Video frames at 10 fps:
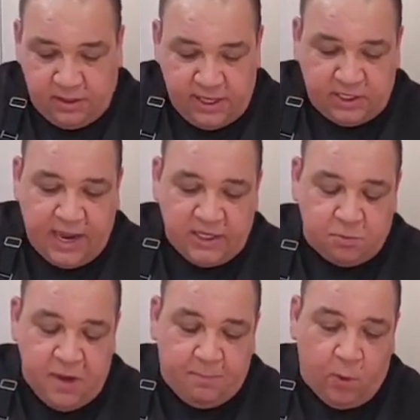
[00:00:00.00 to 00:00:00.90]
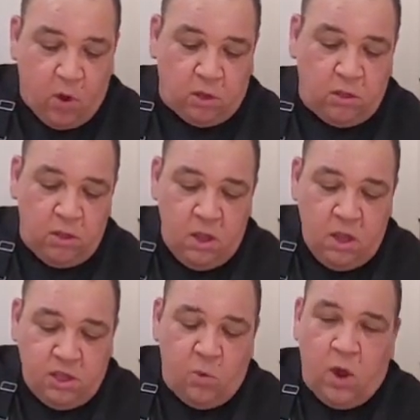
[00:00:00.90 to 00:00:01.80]
This size meatball,
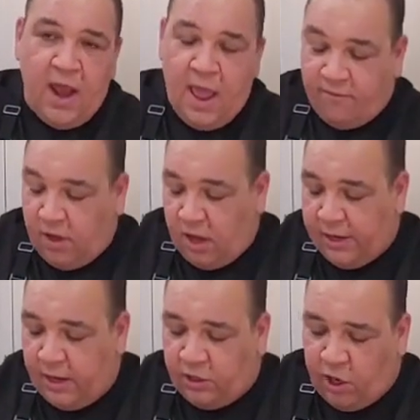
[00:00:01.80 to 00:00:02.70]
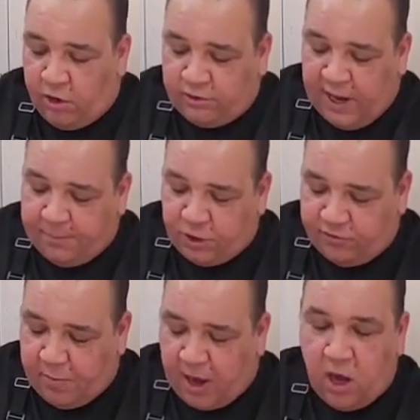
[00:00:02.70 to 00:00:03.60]
you wanna have an internal temperature
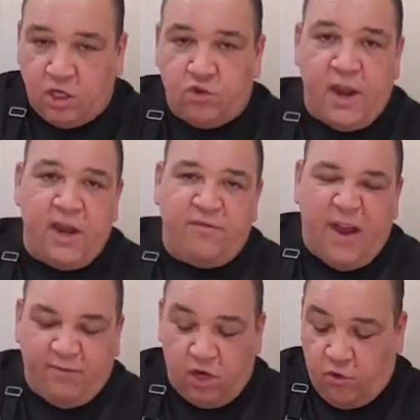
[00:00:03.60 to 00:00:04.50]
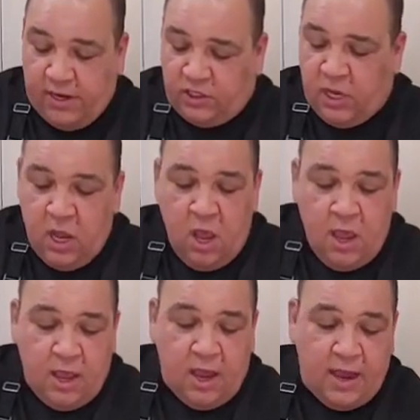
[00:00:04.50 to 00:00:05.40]
of about 185 degrees
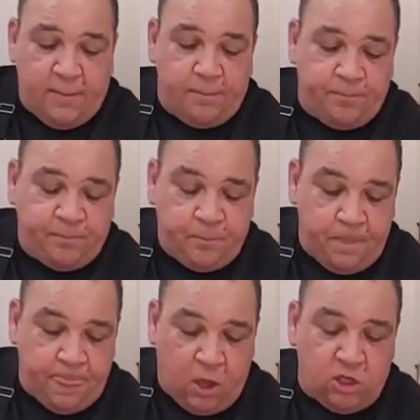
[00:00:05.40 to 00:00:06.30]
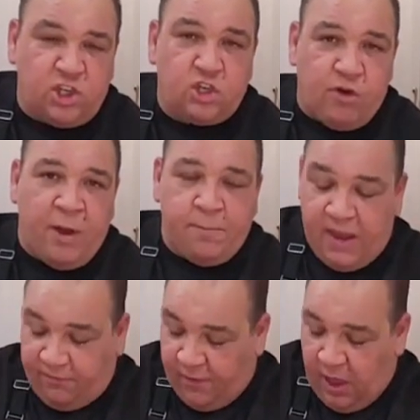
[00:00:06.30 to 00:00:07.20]
because it's ground
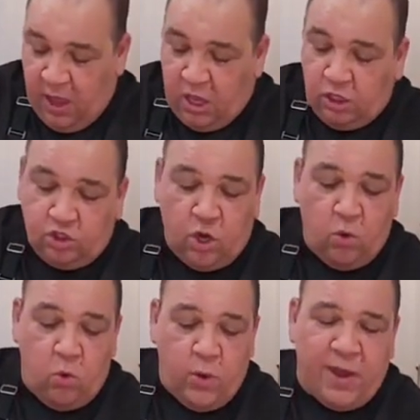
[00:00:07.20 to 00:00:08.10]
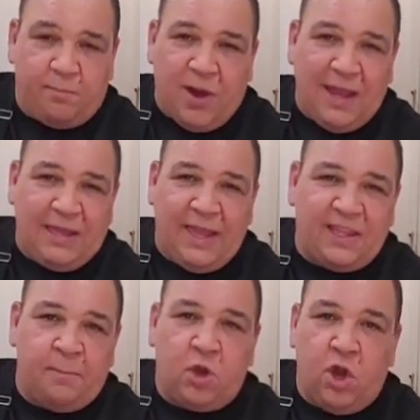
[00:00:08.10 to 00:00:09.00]
beef. So we're gonna probably
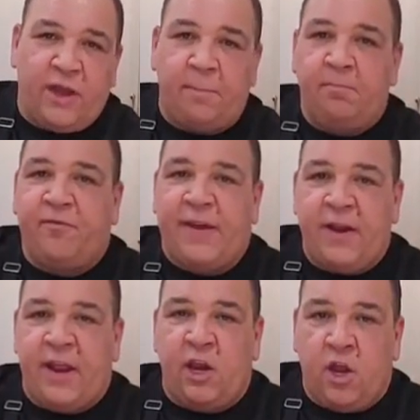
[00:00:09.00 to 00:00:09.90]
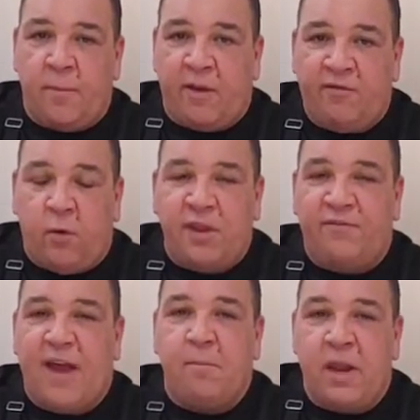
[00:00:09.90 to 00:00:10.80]
let them cook. I'm figuring they're gonna cook about
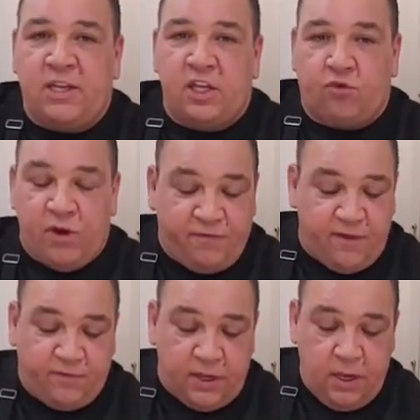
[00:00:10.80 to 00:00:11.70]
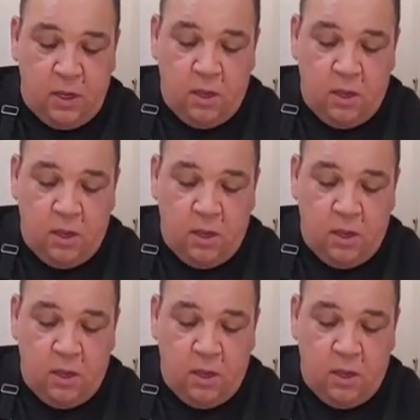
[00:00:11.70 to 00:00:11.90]
45 minutes at 350.